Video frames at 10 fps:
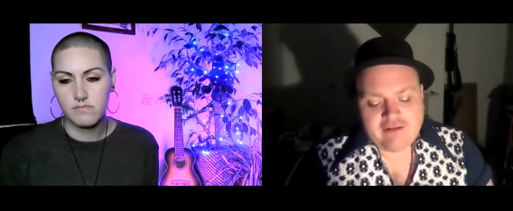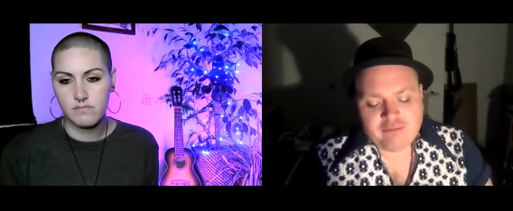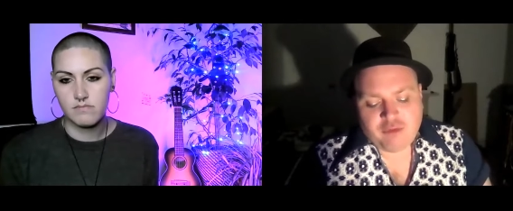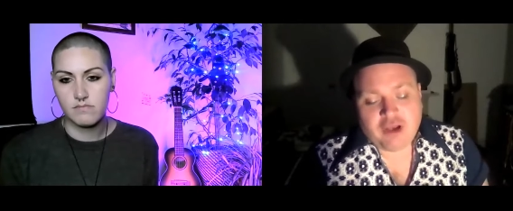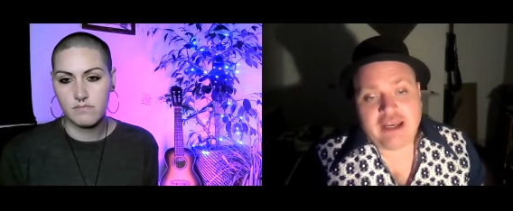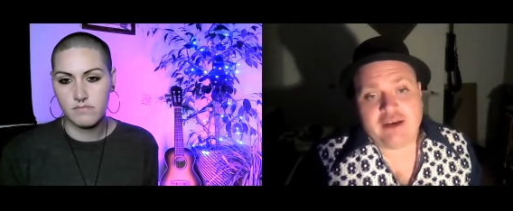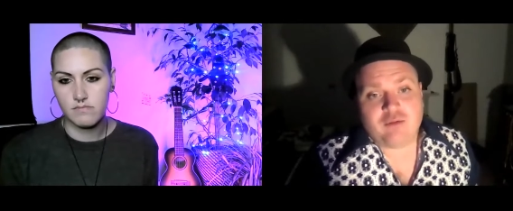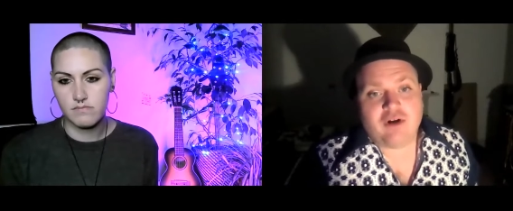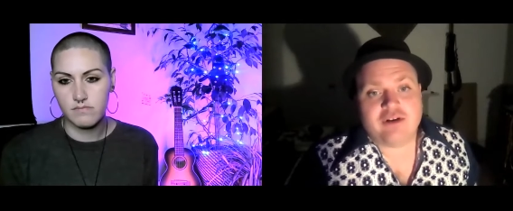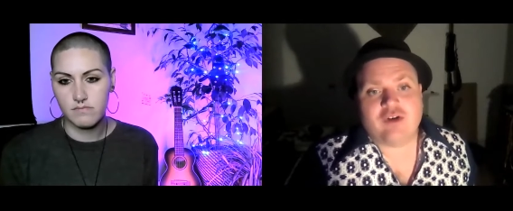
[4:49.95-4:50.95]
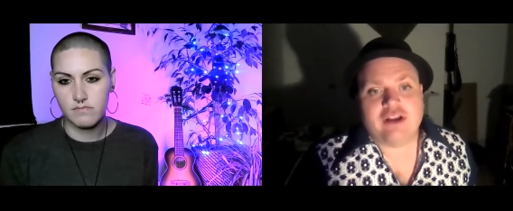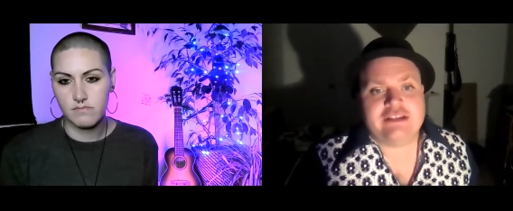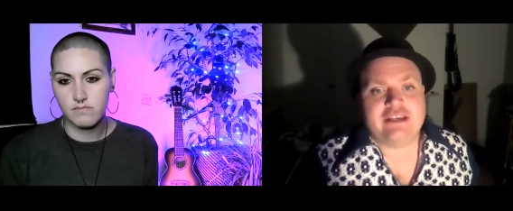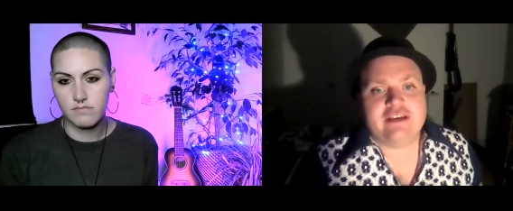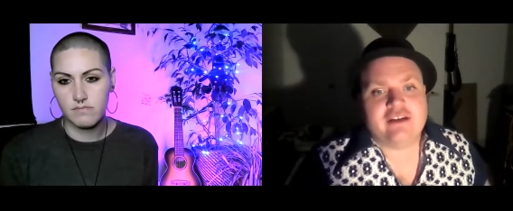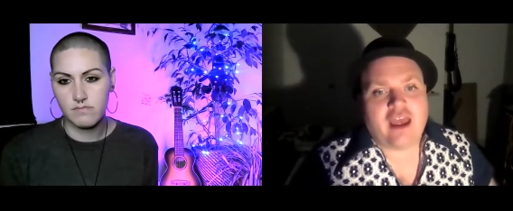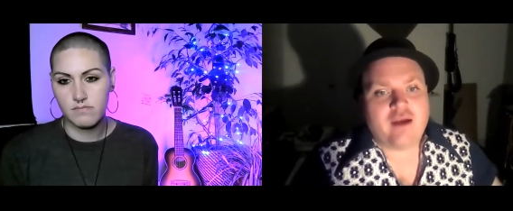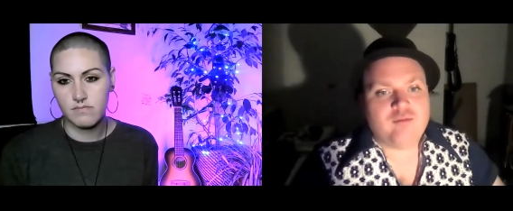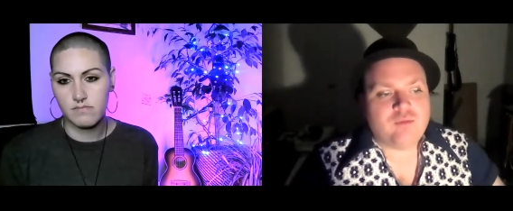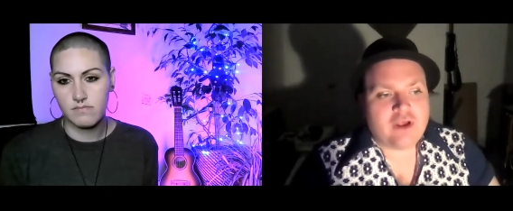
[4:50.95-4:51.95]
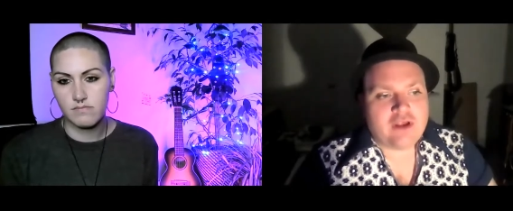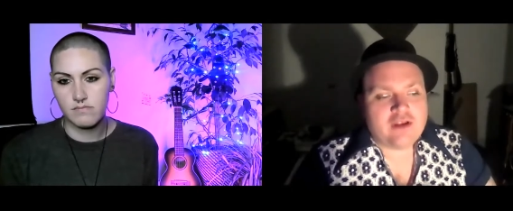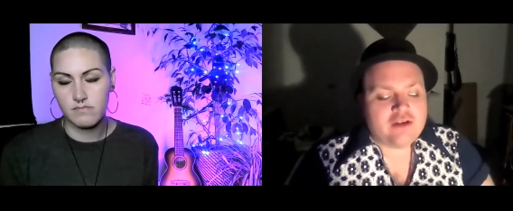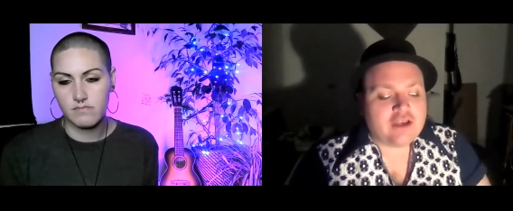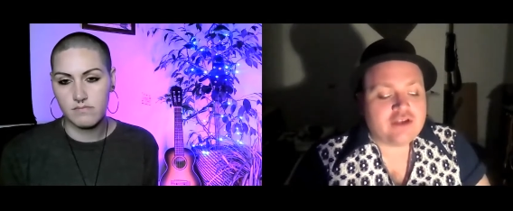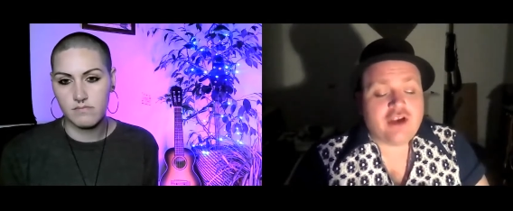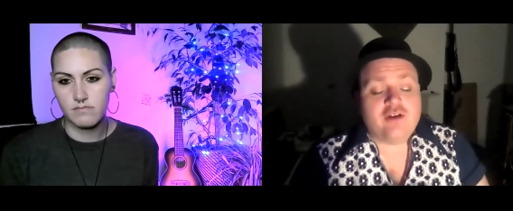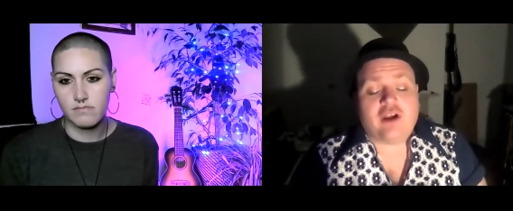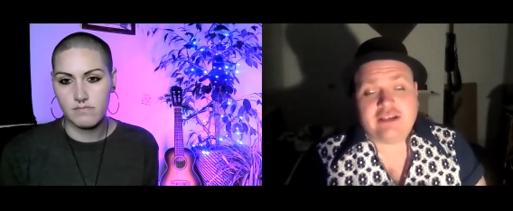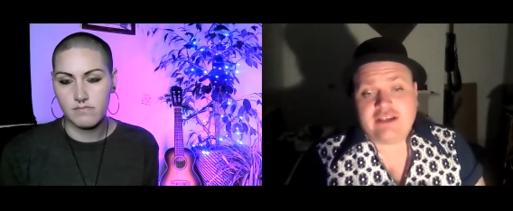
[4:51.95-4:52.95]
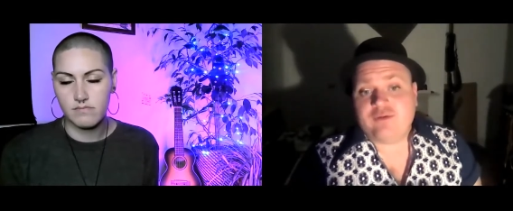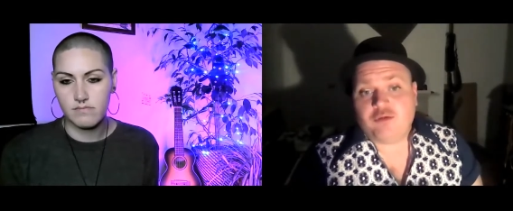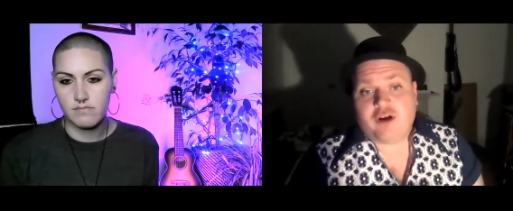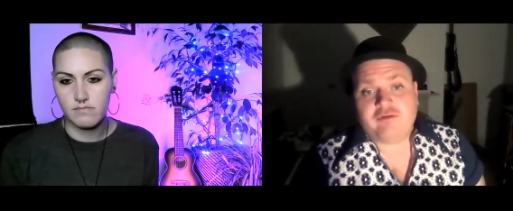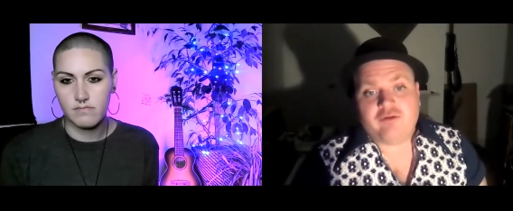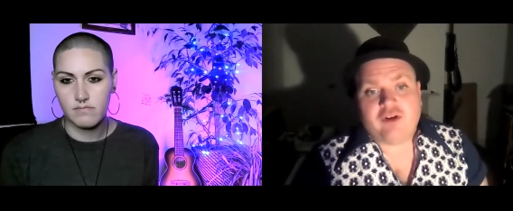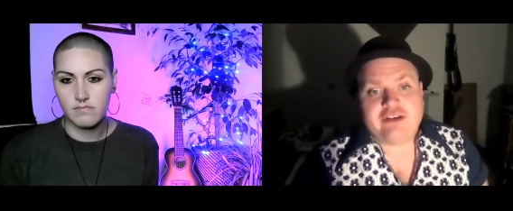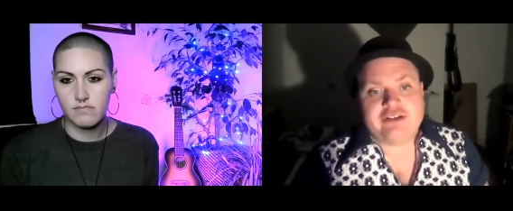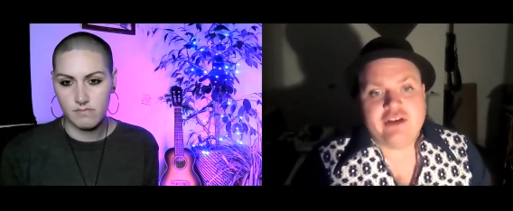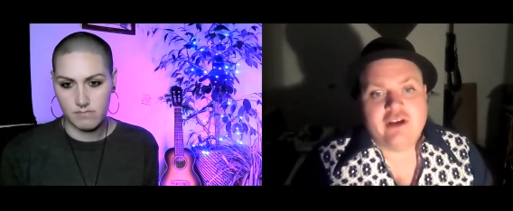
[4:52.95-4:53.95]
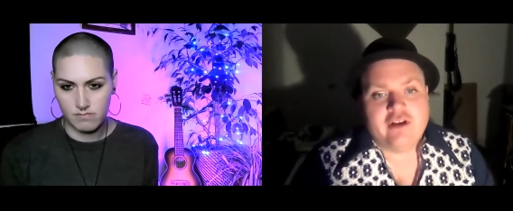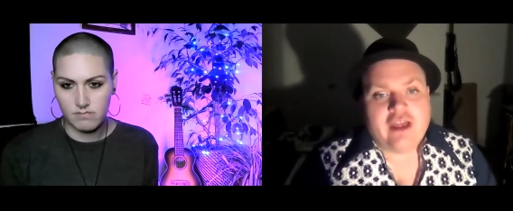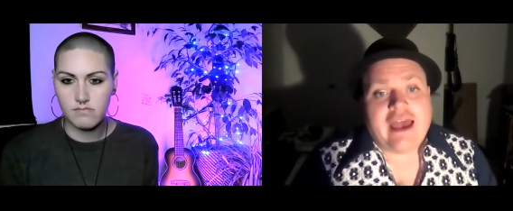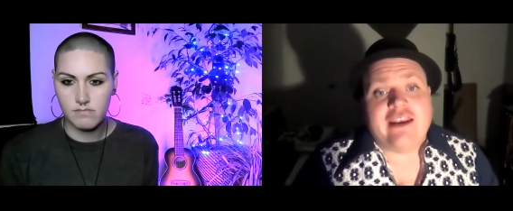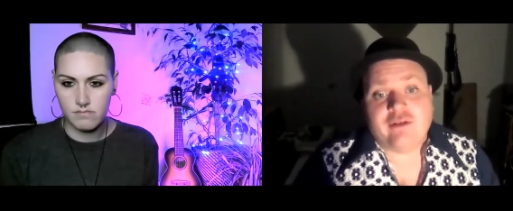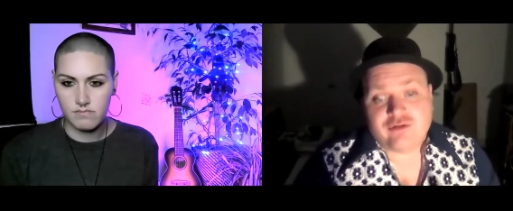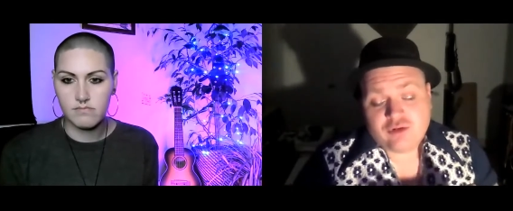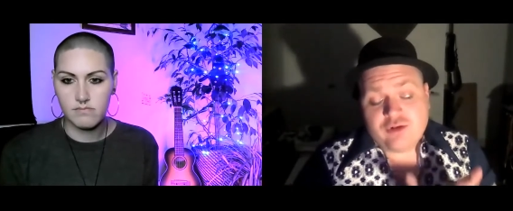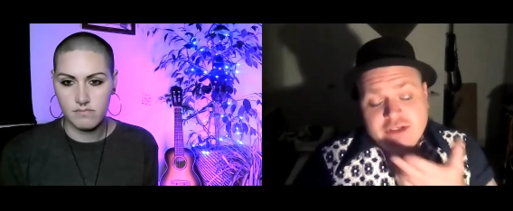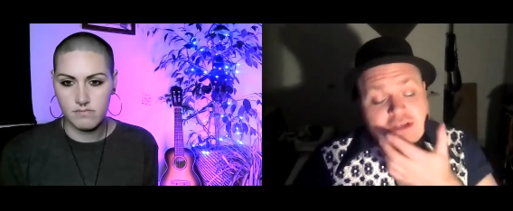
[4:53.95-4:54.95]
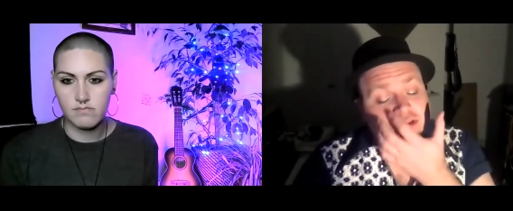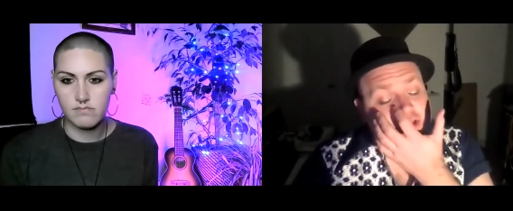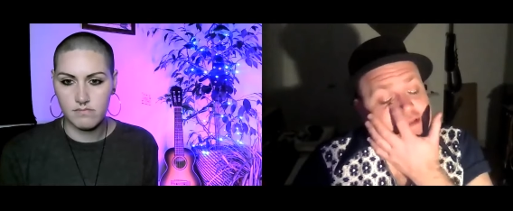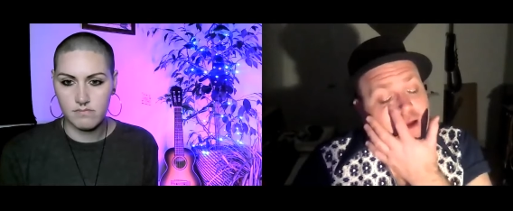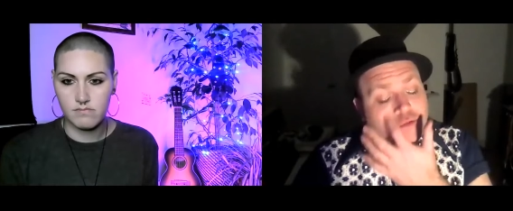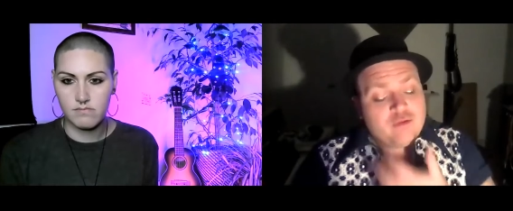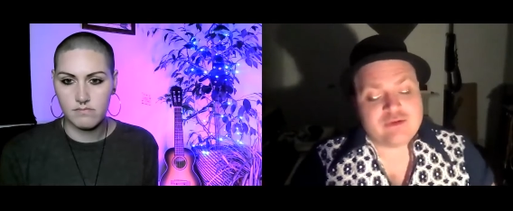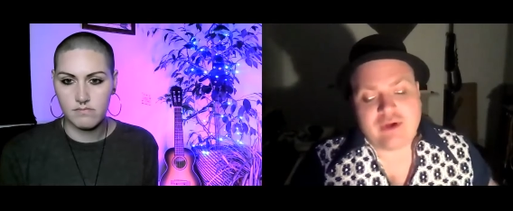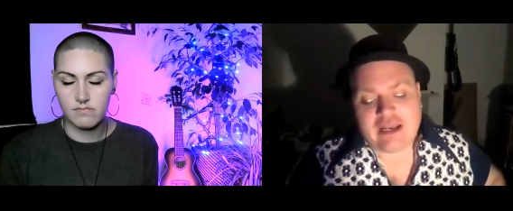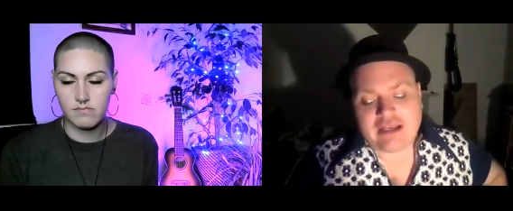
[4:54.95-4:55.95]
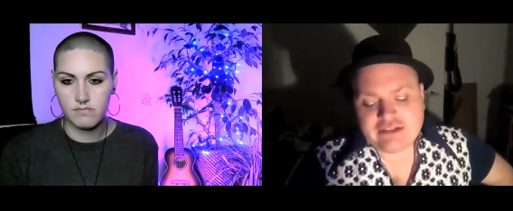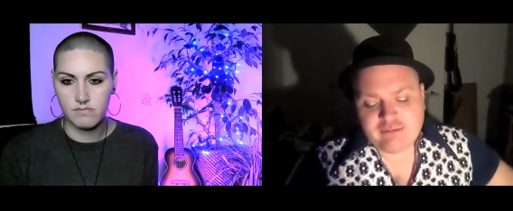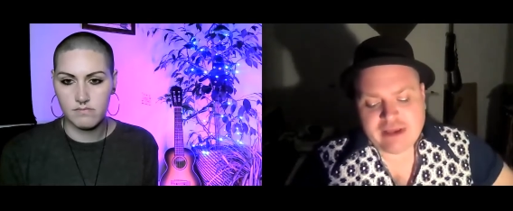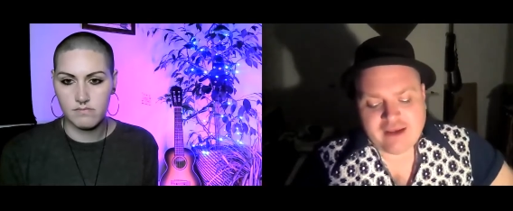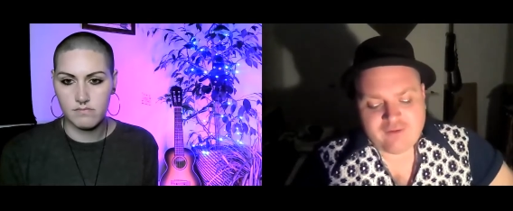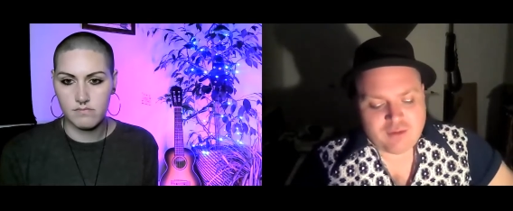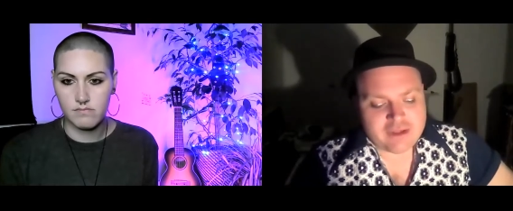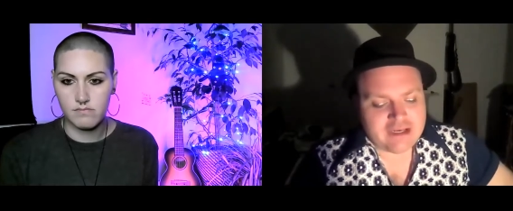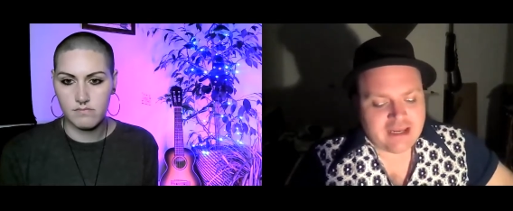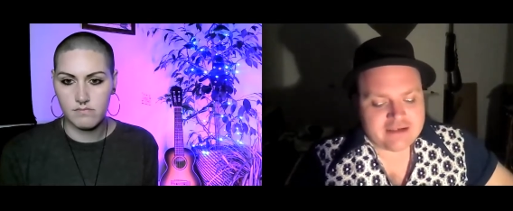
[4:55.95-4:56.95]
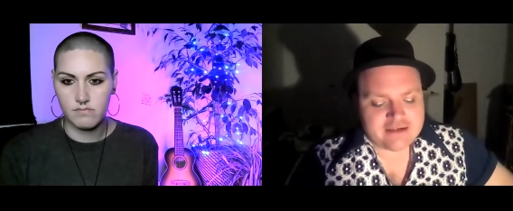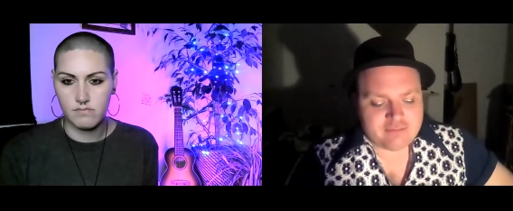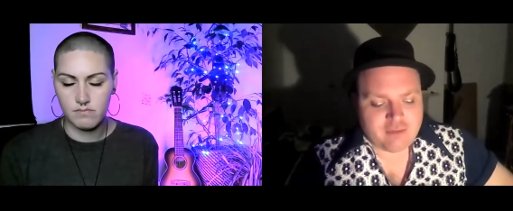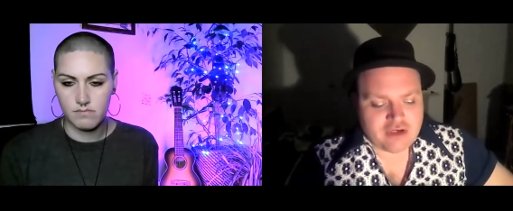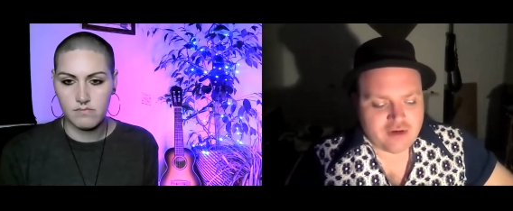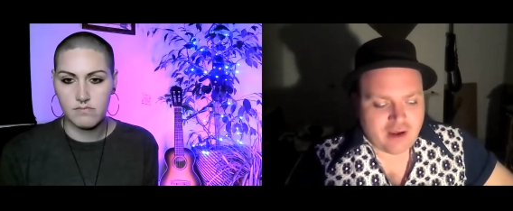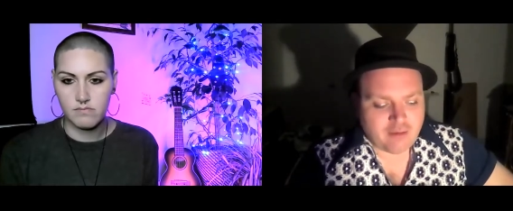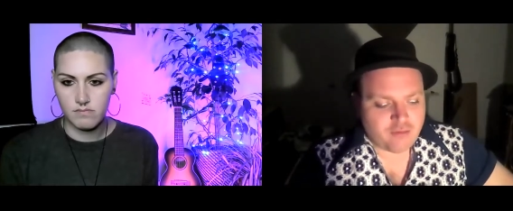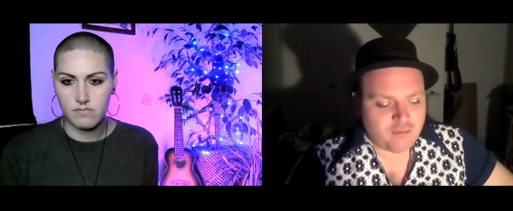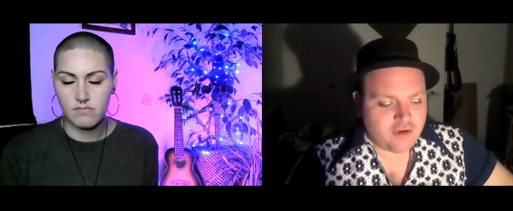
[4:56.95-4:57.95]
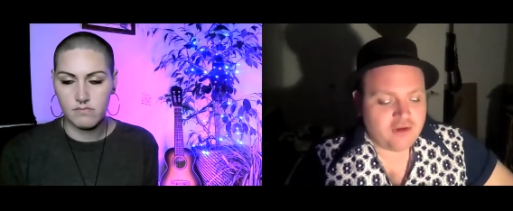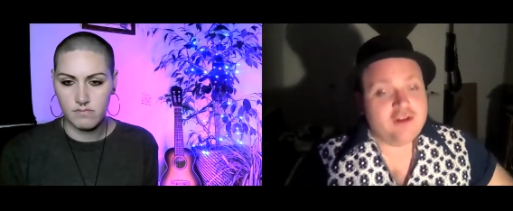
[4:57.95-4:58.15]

Speaker 1: in Berlin where I was writing um, a, a, show that I did for Brighton Fringe, mm. and I was recording this album as well. Actually, Make Heaven Motherland, my new album.